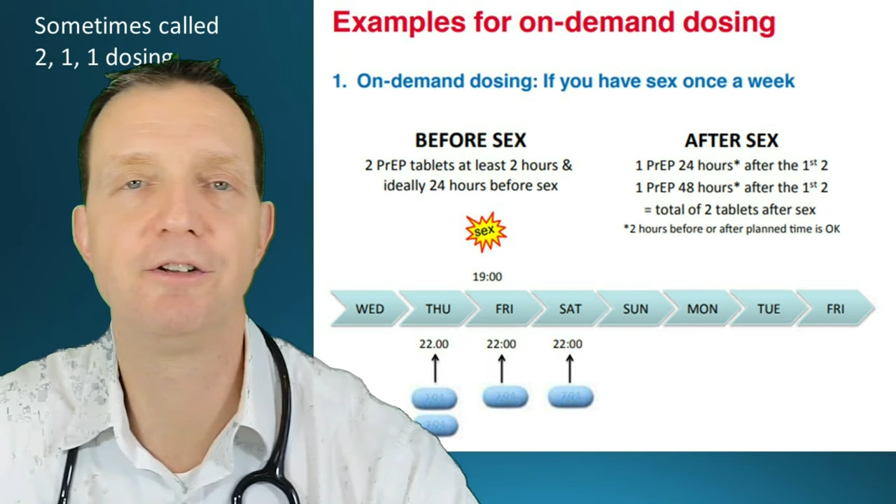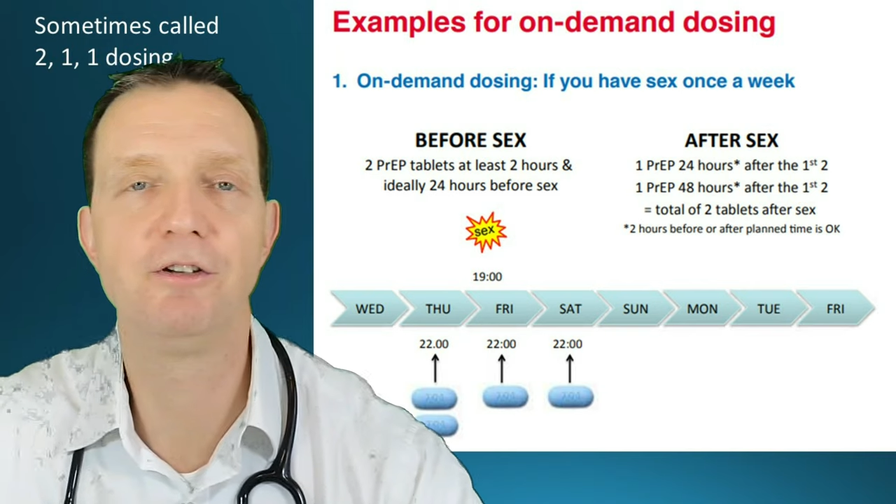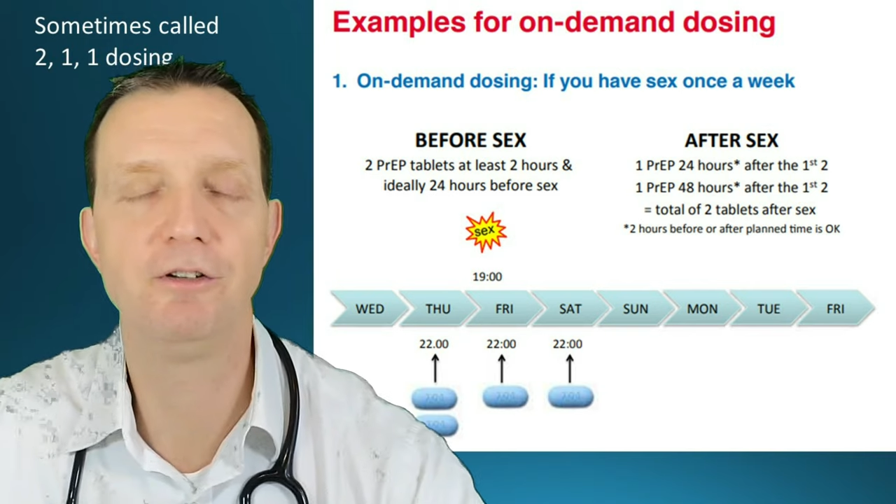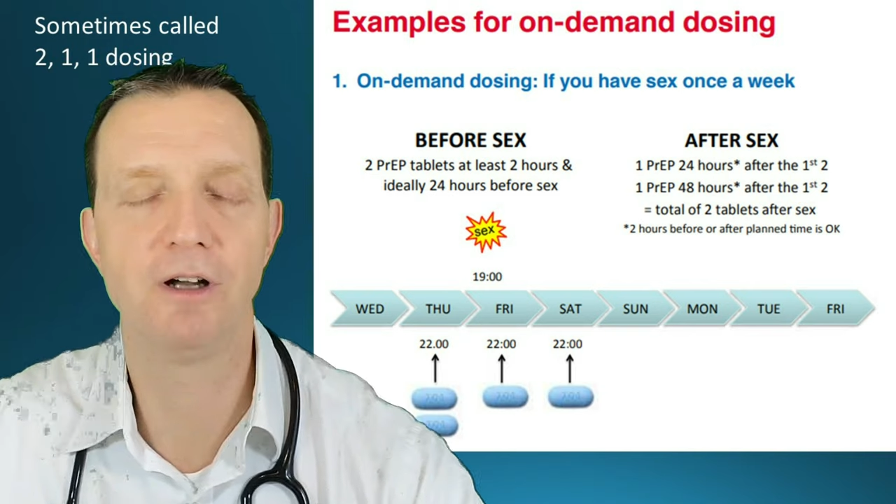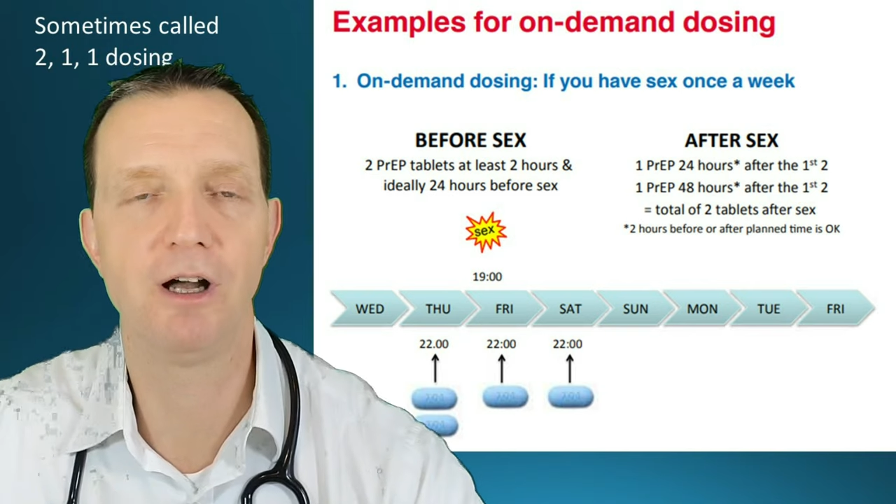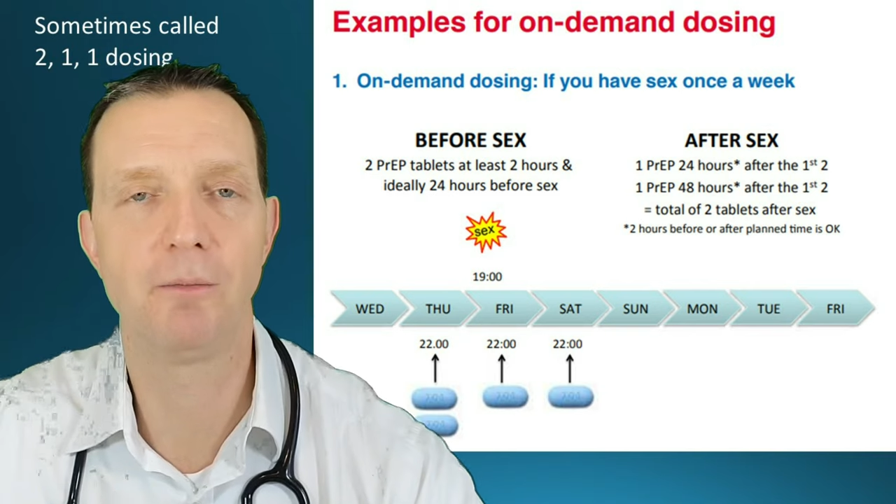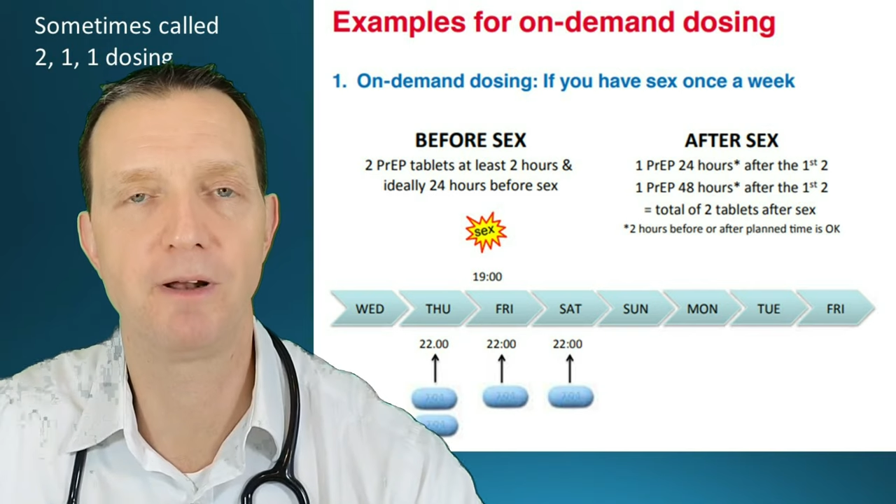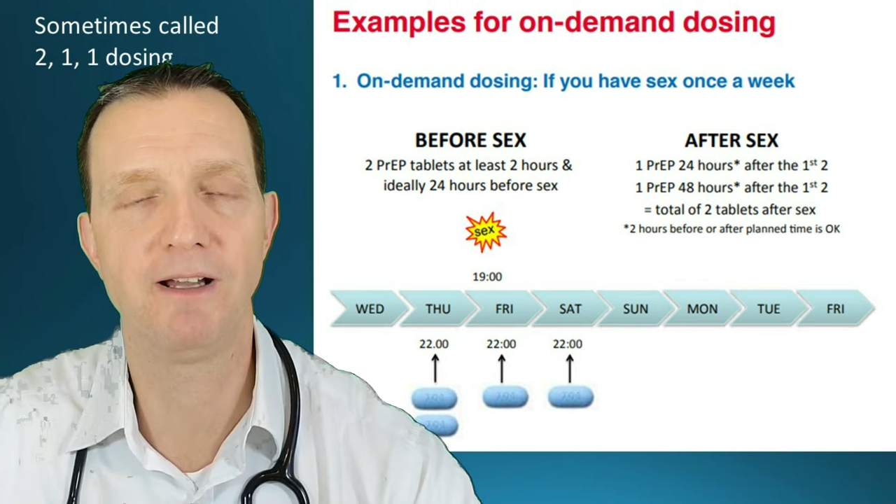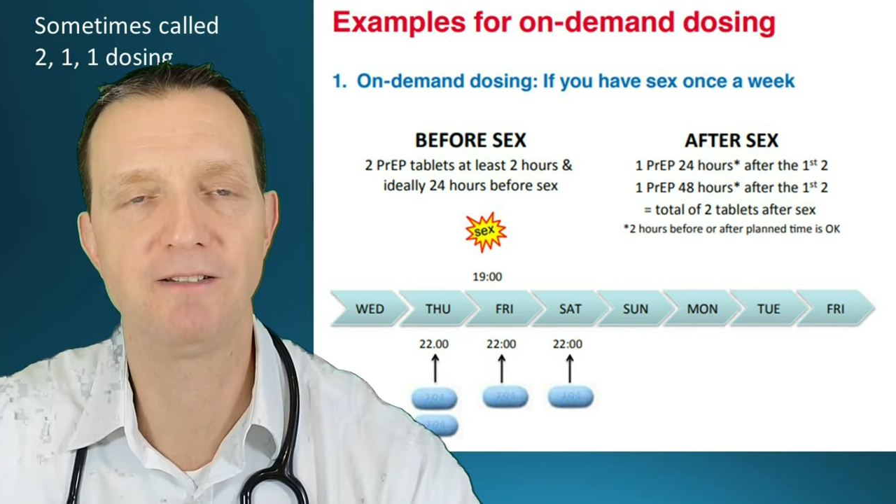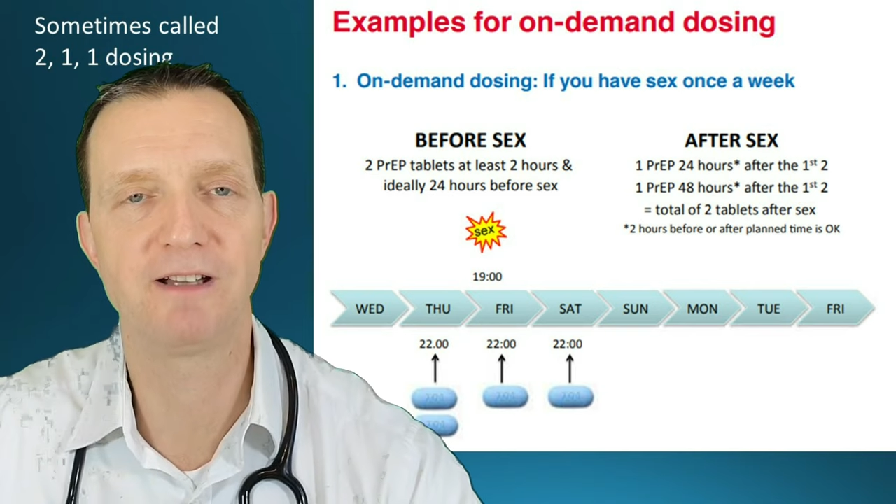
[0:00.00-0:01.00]
if you are
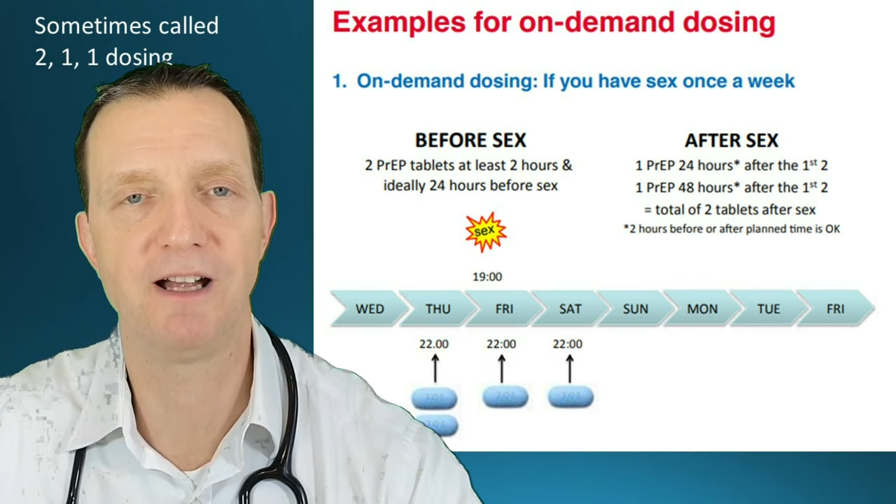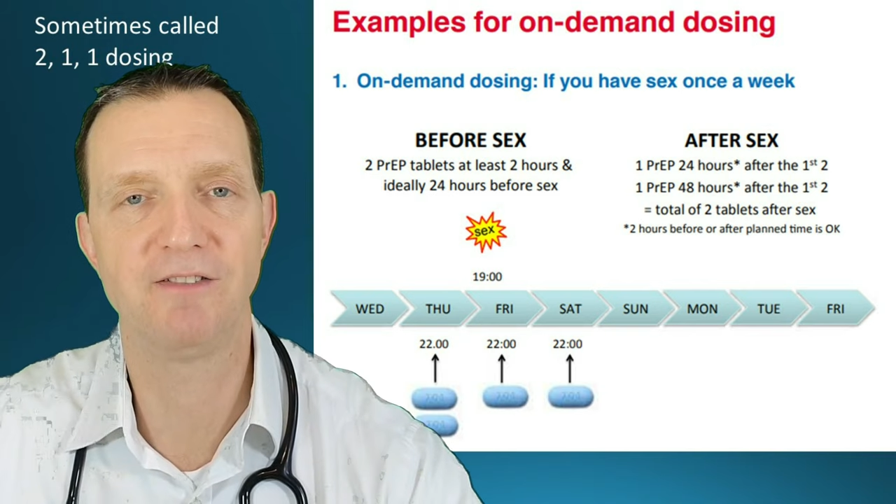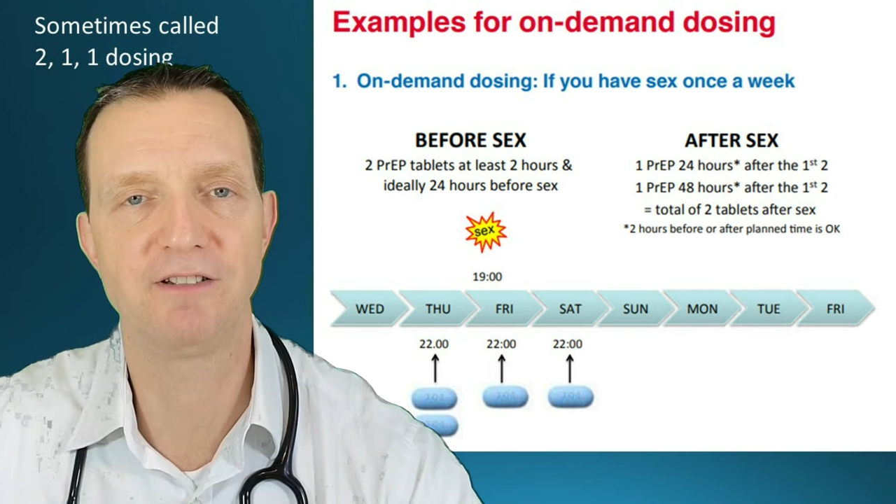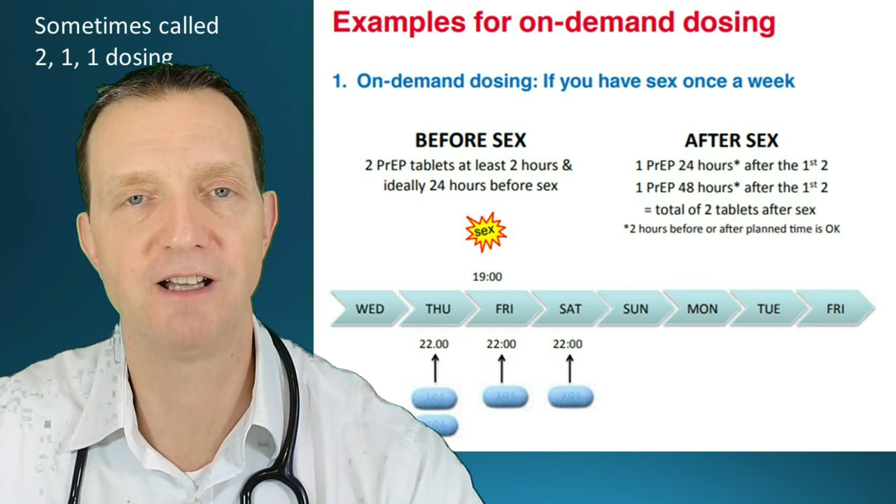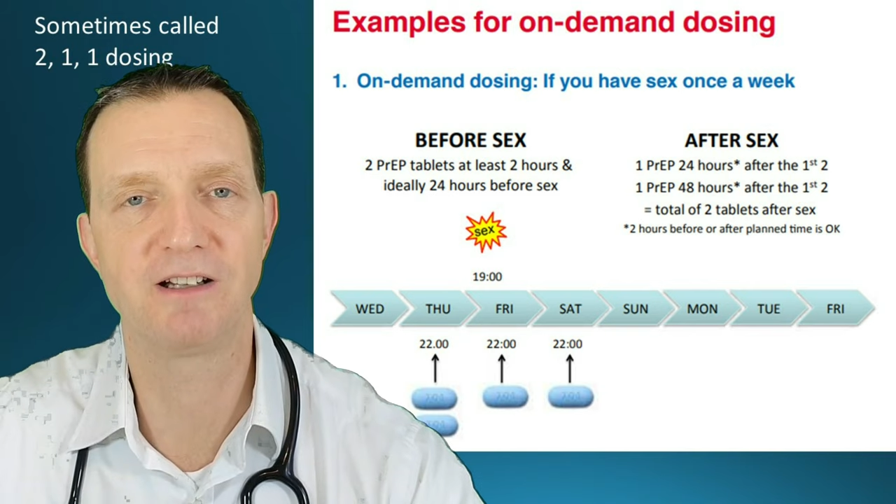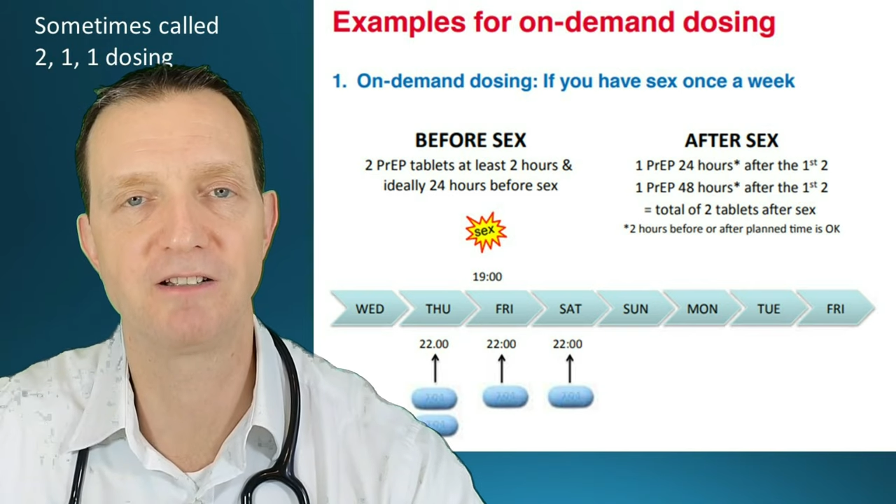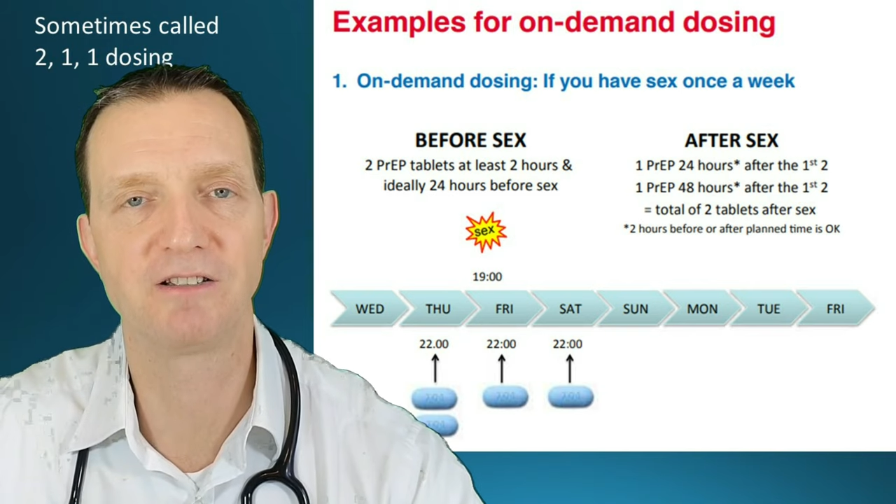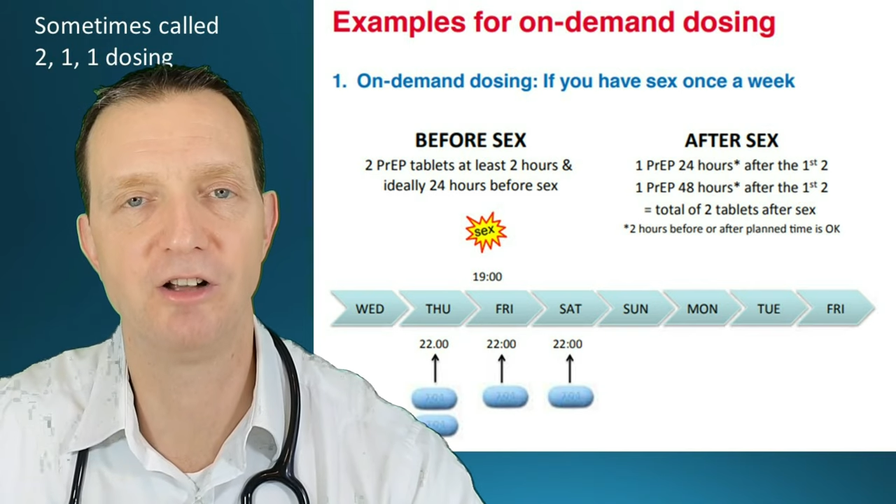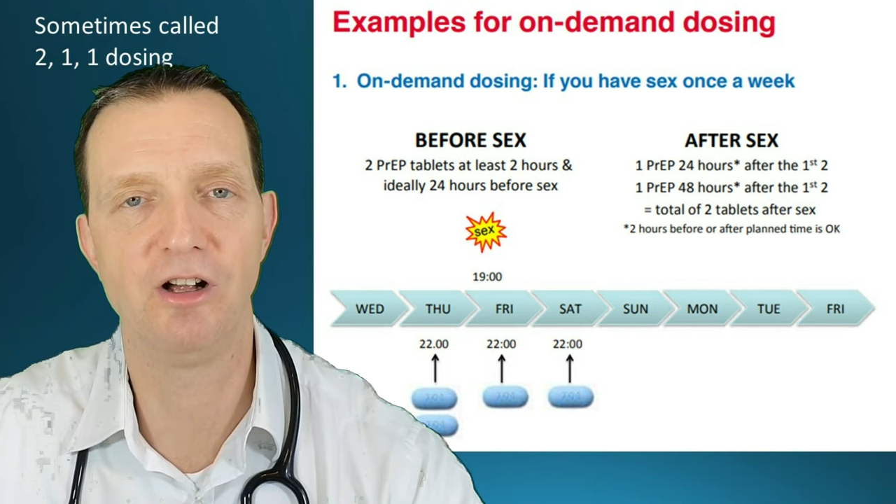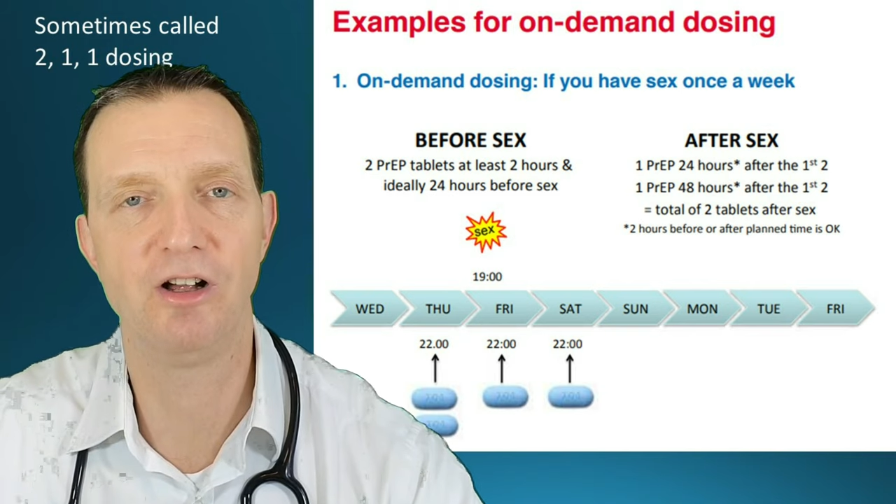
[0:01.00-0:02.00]
planning to have
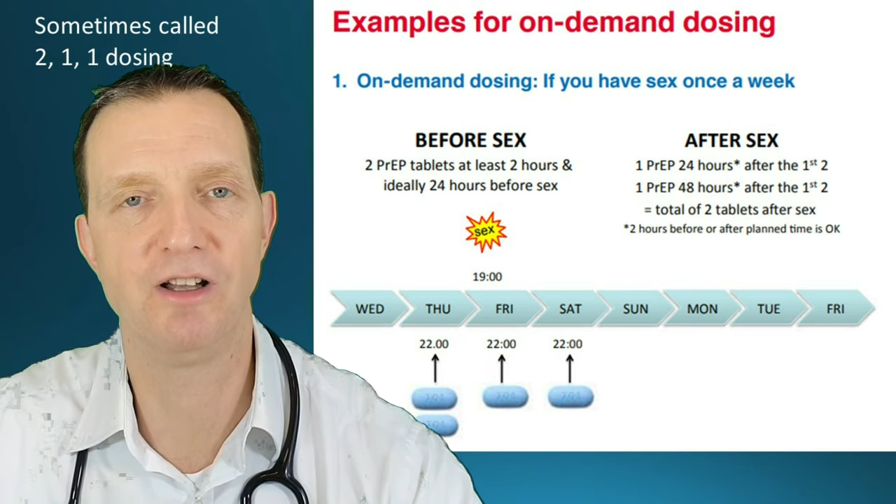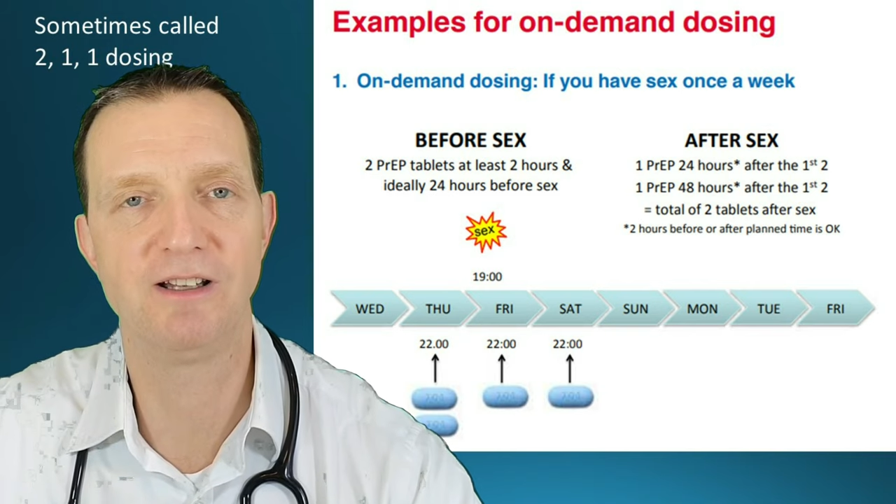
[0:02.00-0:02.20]
sex uh,